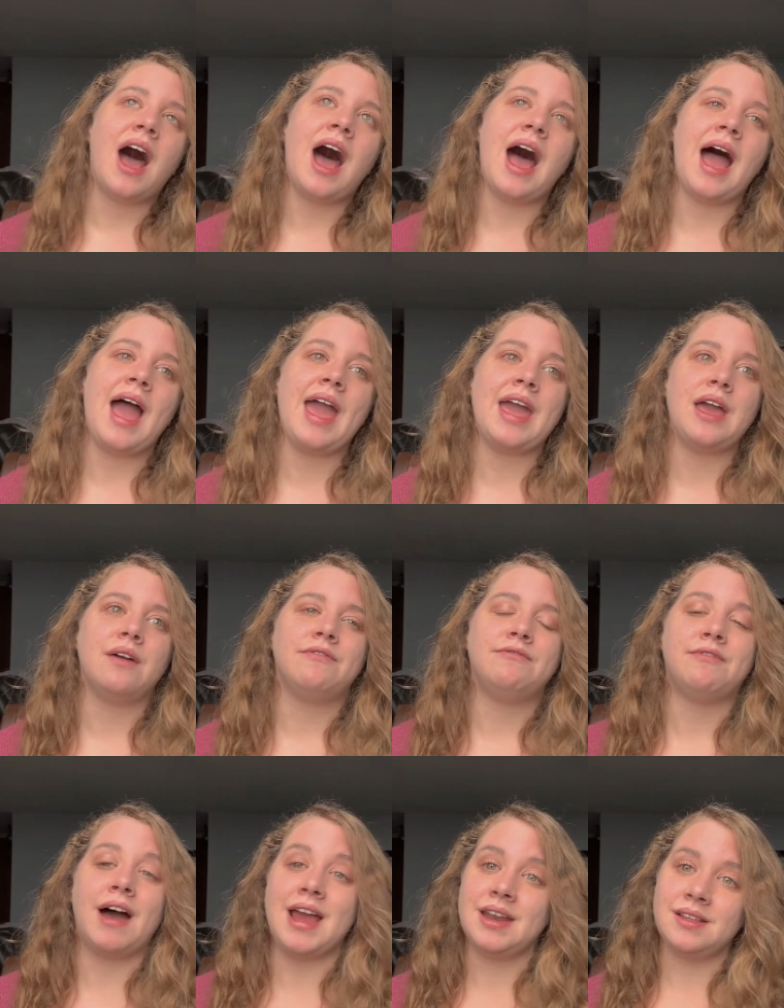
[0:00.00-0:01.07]
I
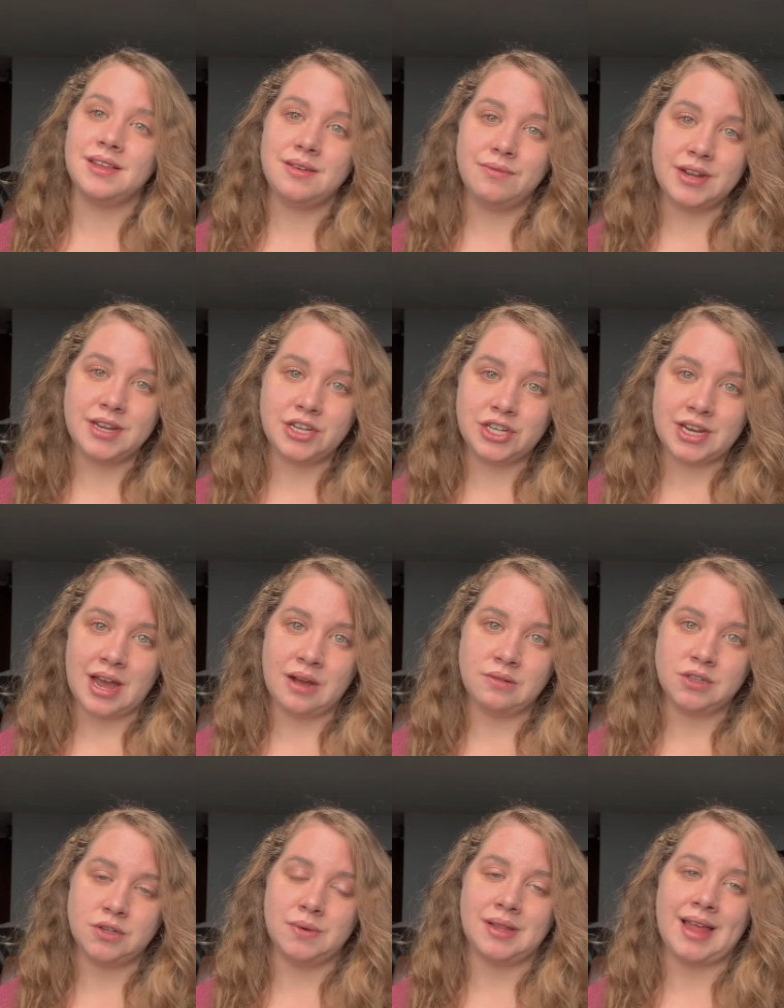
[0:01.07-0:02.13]
finally reached out
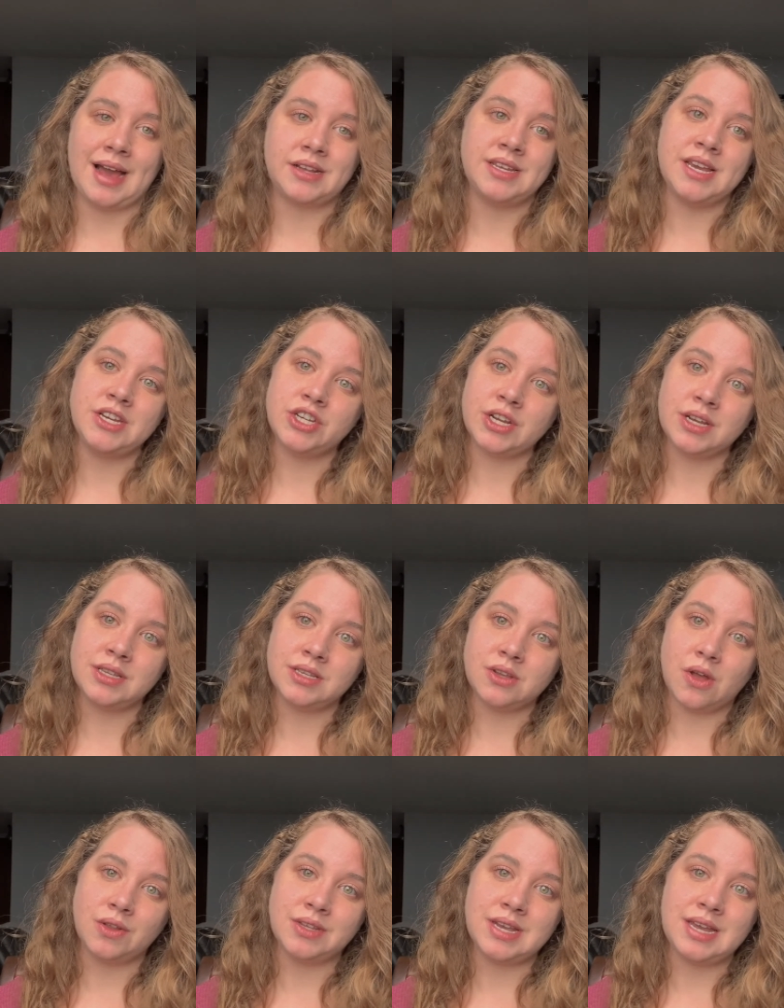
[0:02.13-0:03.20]
to a lactation
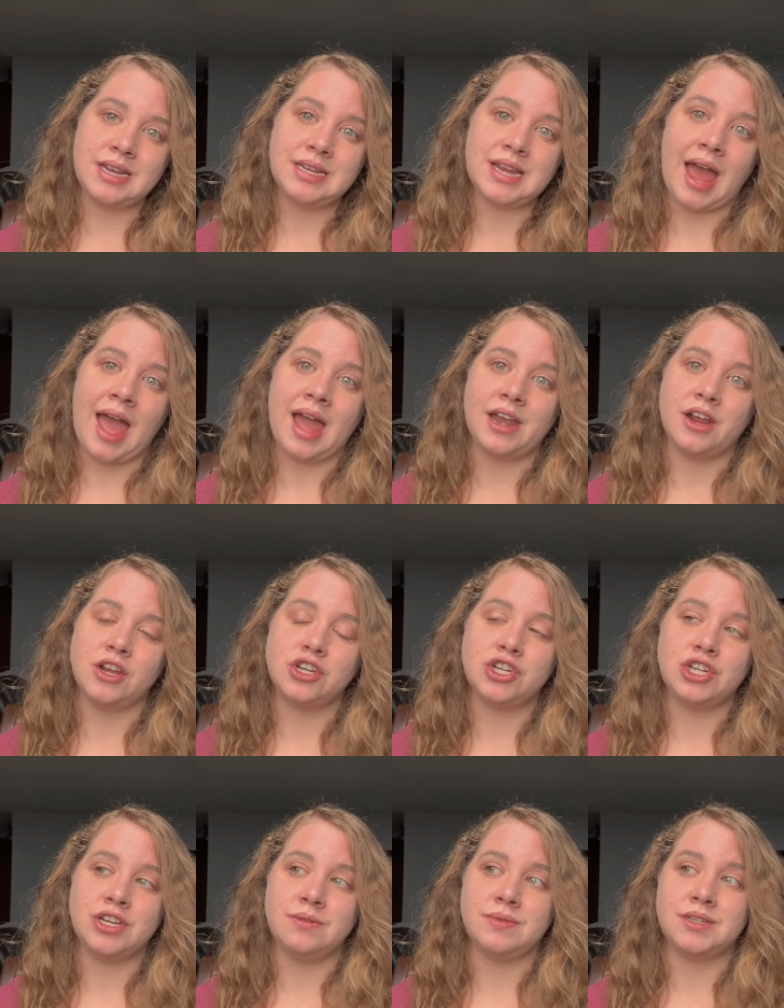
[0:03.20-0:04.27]
consultant and
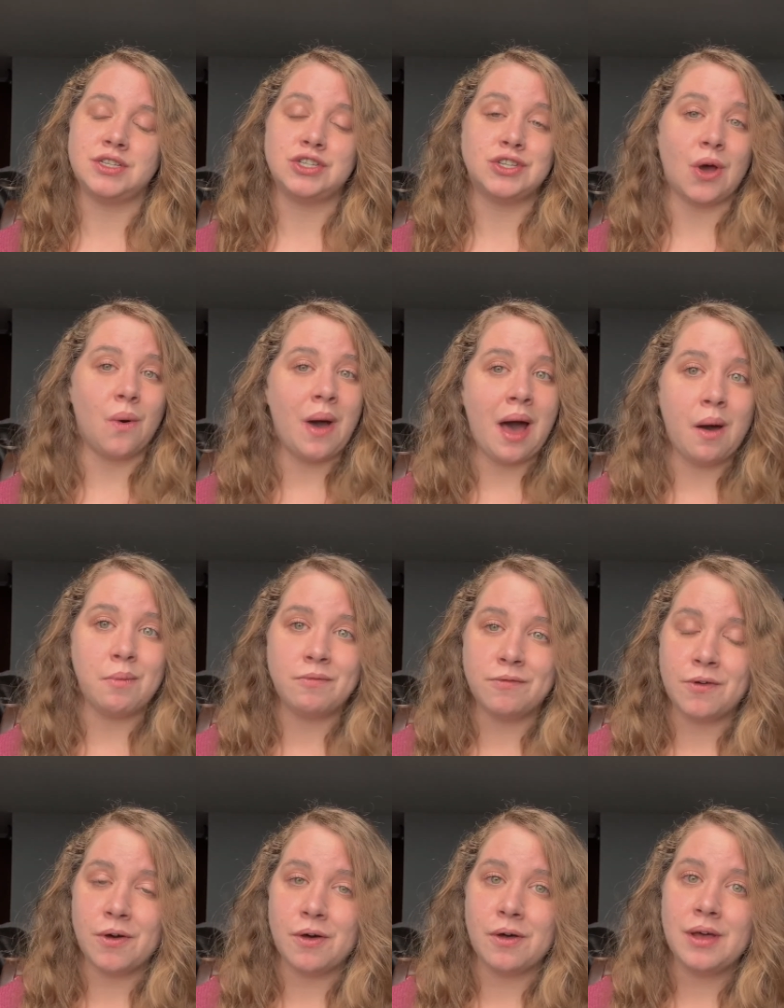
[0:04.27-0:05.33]
she was so
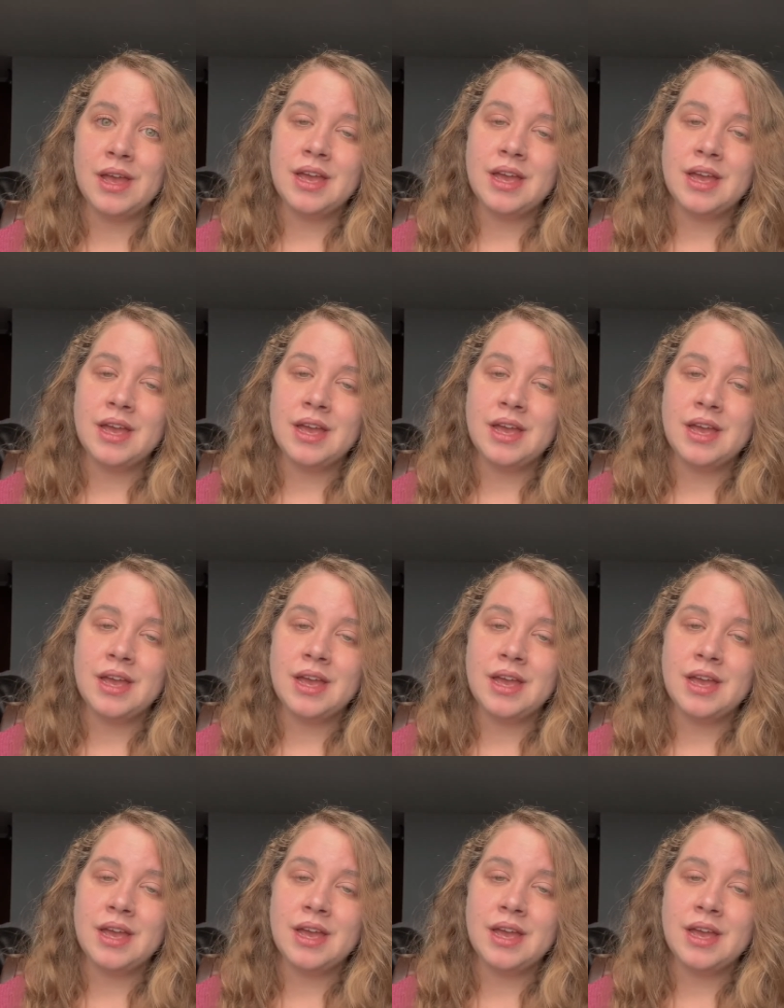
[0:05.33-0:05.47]
helpful.